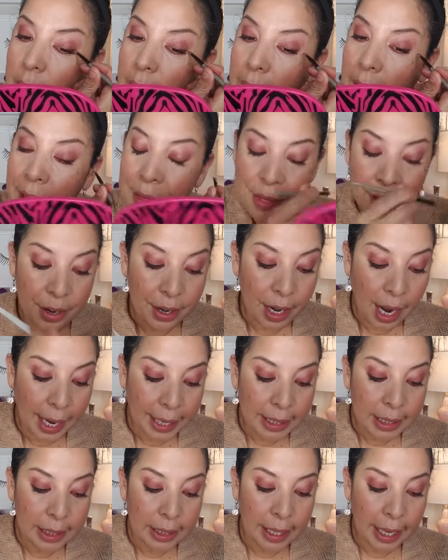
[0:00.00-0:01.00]
And the
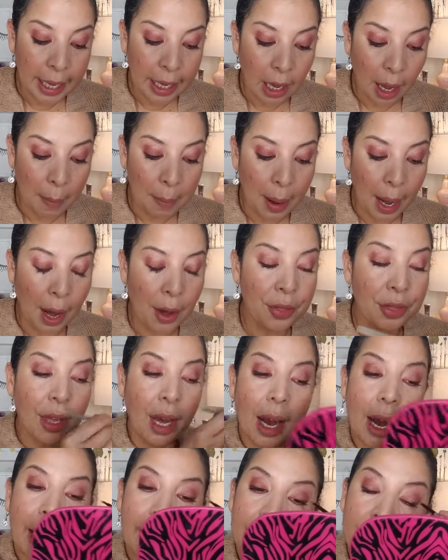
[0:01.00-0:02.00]
nice thing about the
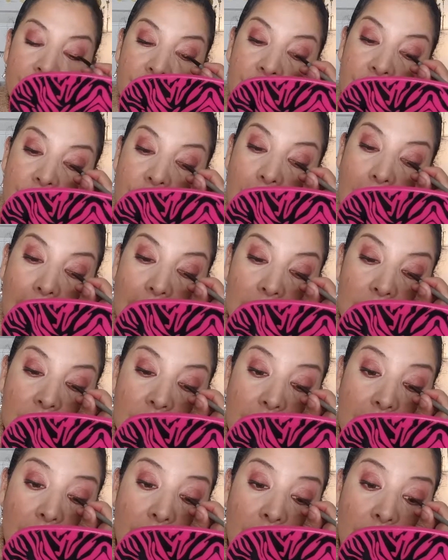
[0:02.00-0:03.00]
House of Lashes,
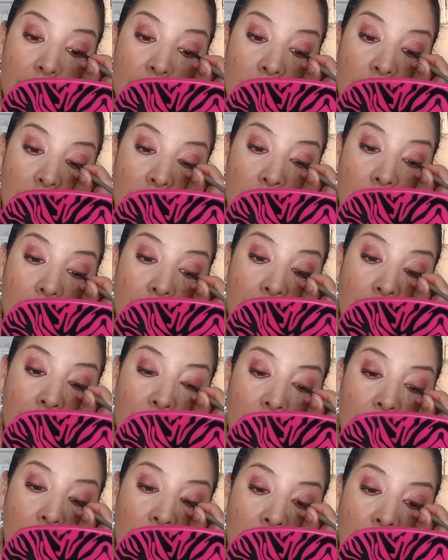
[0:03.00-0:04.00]
like these in
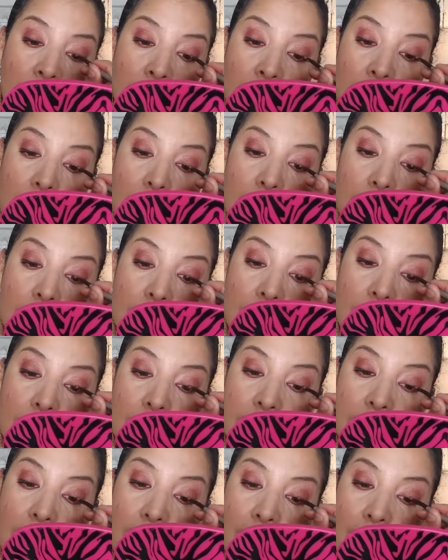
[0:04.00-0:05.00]
particular, it
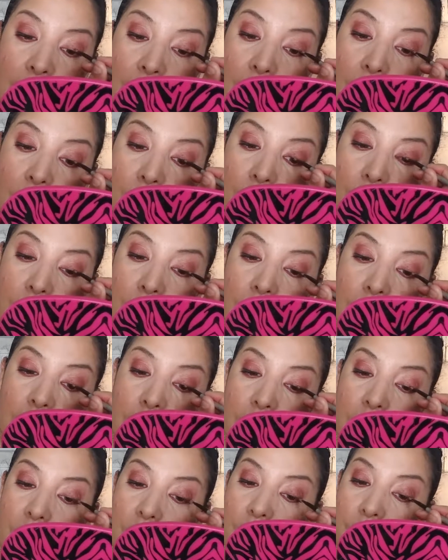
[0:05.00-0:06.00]
doesn't have a really
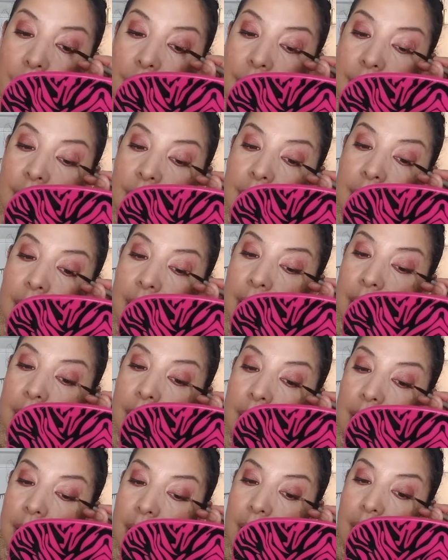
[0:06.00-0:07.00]
crazy
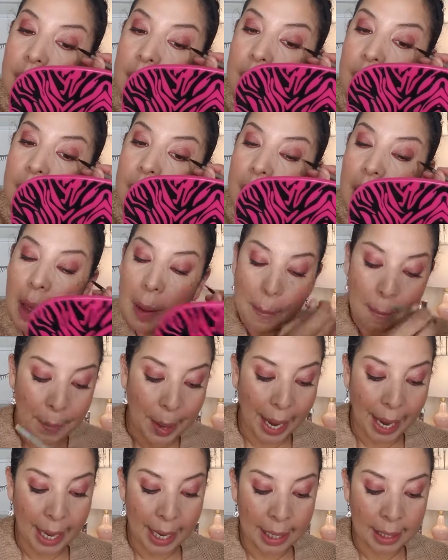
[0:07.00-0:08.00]

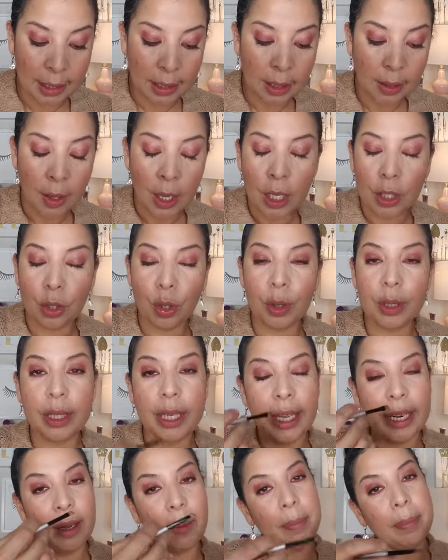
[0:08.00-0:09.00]
band, so it's
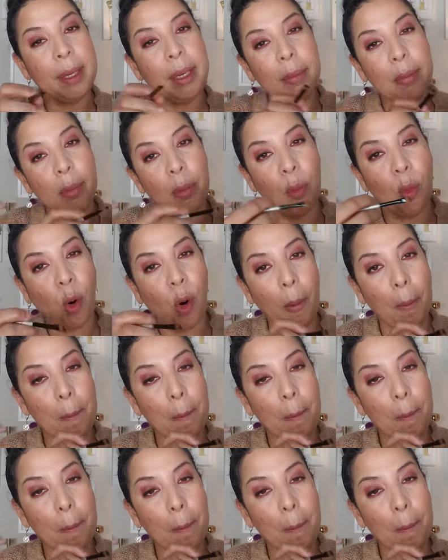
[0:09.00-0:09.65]
going to be more